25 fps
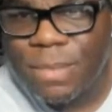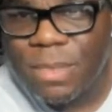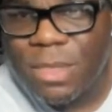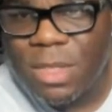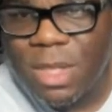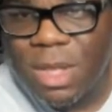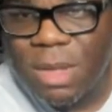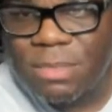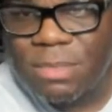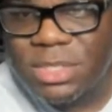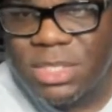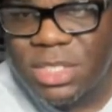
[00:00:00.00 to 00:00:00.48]

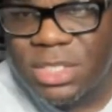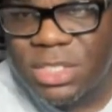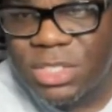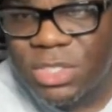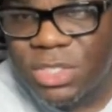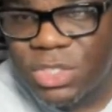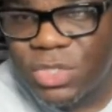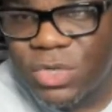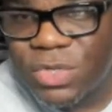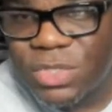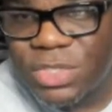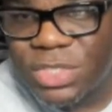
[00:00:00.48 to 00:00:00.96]
I'm gonna stick to
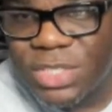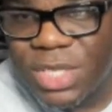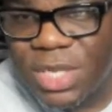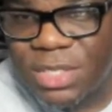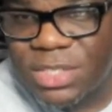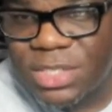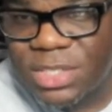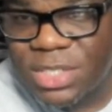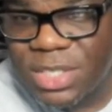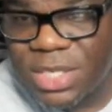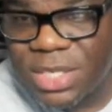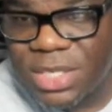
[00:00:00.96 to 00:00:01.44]
the Georgetown
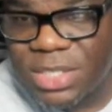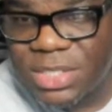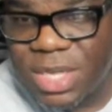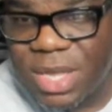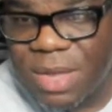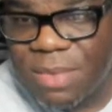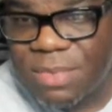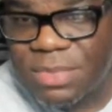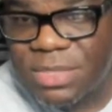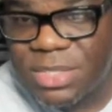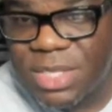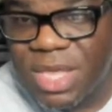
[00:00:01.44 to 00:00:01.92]
six. I
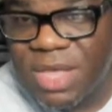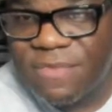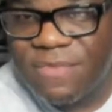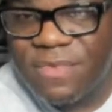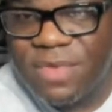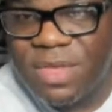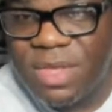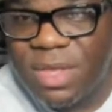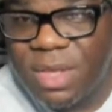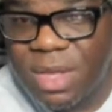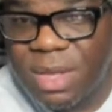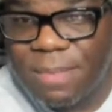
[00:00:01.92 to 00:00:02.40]
was
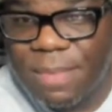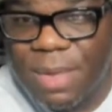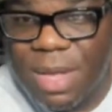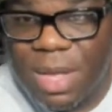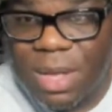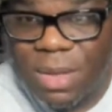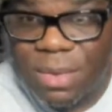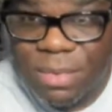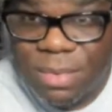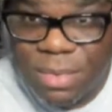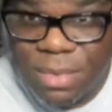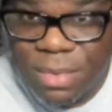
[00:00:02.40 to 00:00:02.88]
iffy
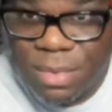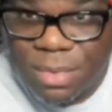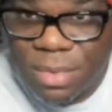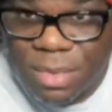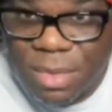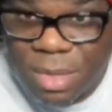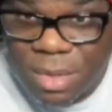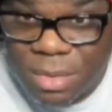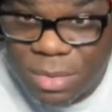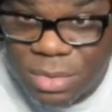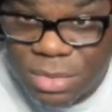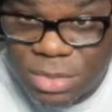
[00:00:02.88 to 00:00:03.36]
about.
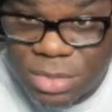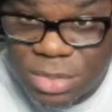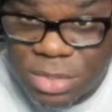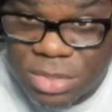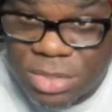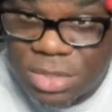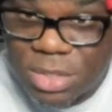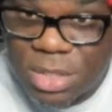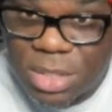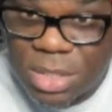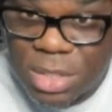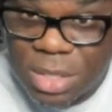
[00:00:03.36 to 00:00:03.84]
Oh,
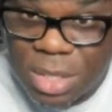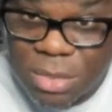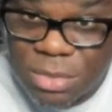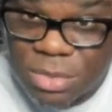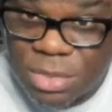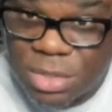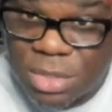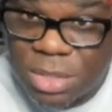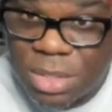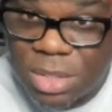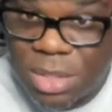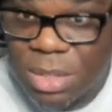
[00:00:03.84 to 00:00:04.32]

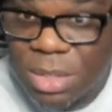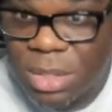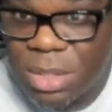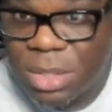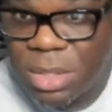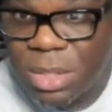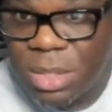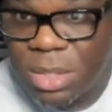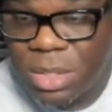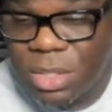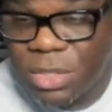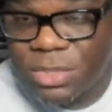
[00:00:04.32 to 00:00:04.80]

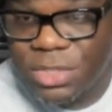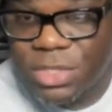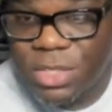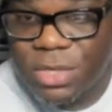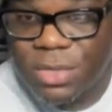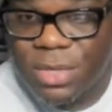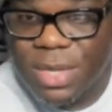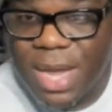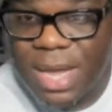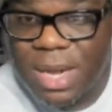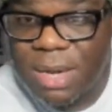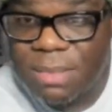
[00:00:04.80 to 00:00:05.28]
you still
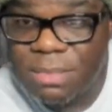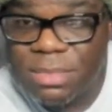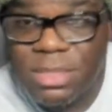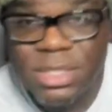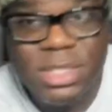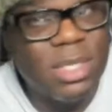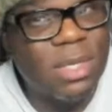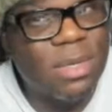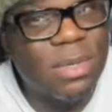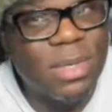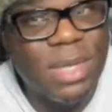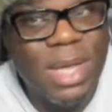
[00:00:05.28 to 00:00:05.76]
got them?
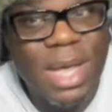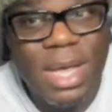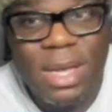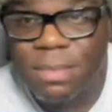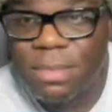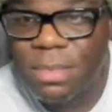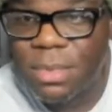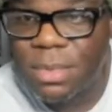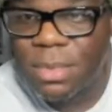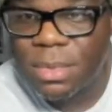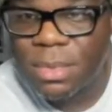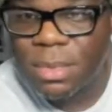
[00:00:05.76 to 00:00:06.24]
Still got
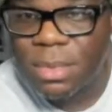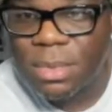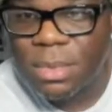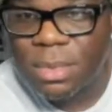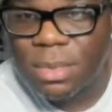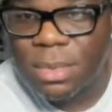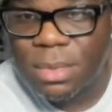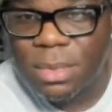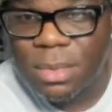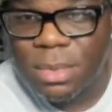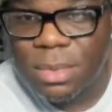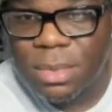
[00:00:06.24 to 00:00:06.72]
them?
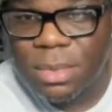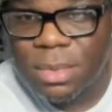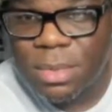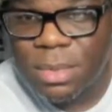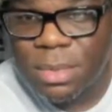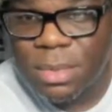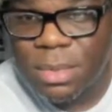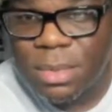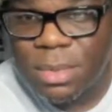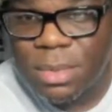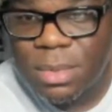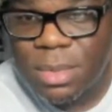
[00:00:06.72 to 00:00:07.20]

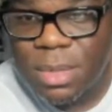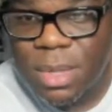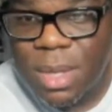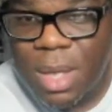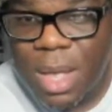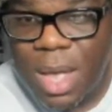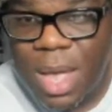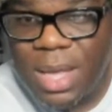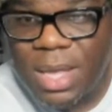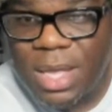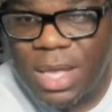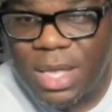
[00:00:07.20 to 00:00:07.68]

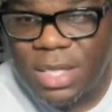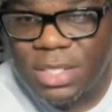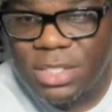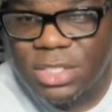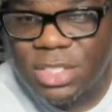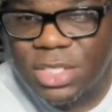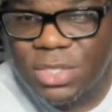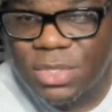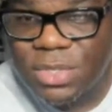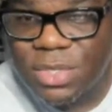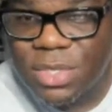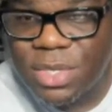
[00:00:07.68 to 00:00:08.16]
I got
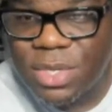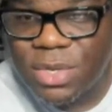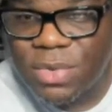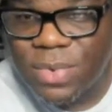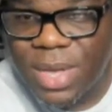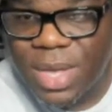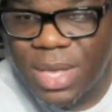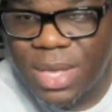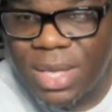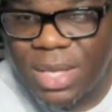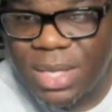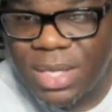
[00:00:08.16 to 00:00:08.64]
two
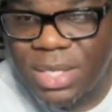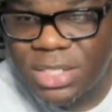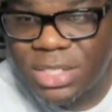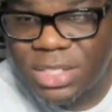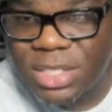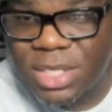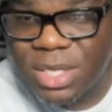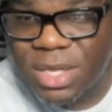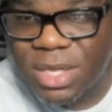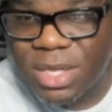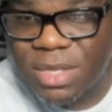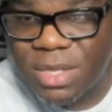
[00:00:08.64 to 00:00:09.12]

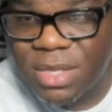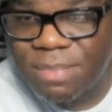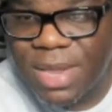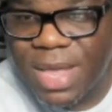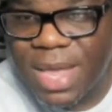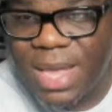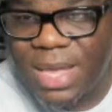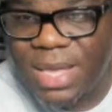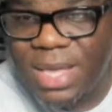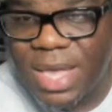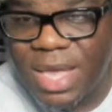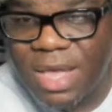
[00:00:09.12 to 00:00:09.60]
UAs of the
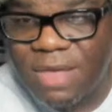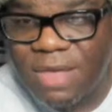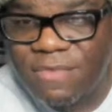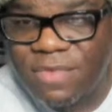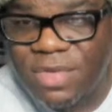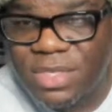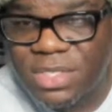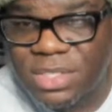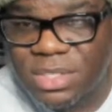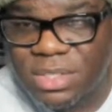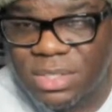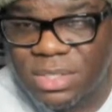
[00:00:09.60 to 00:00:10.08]
black
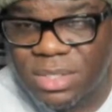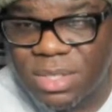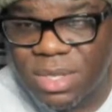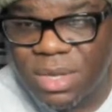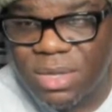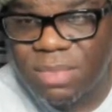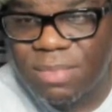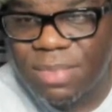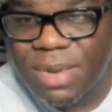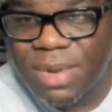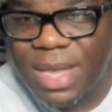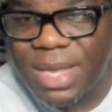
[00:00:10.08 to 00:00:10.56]
canvas. Of oh,
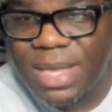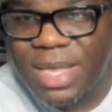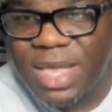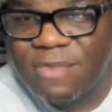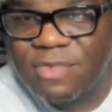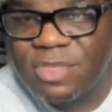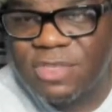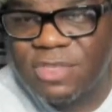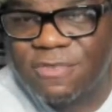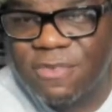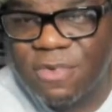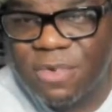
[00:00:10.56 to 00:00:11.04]
the black
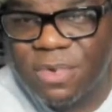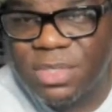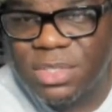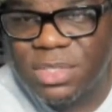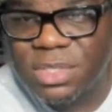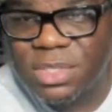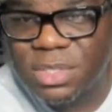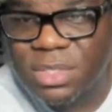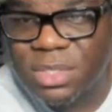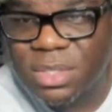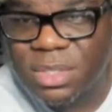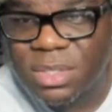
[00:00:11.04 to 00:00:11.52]
canvas fours.